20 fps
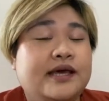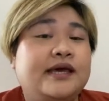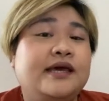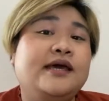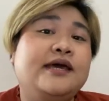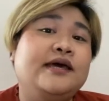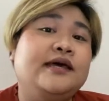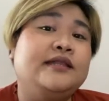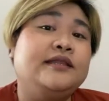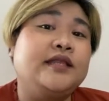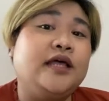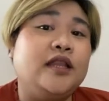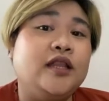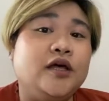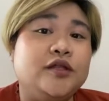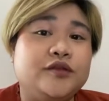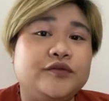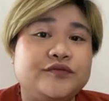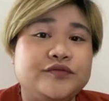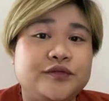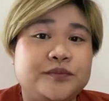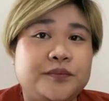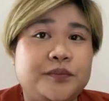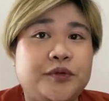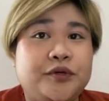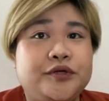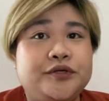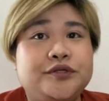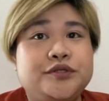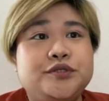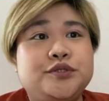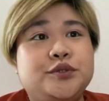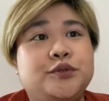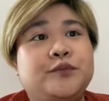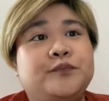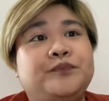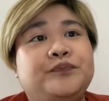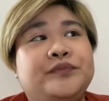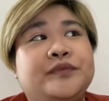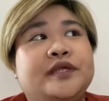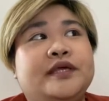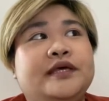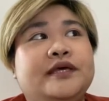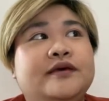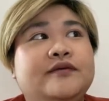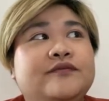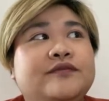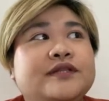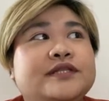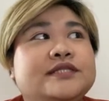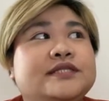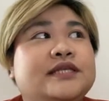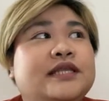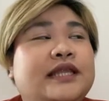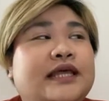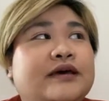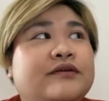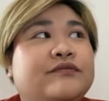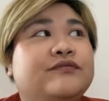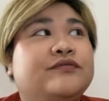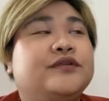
and a lot of support. So if it's left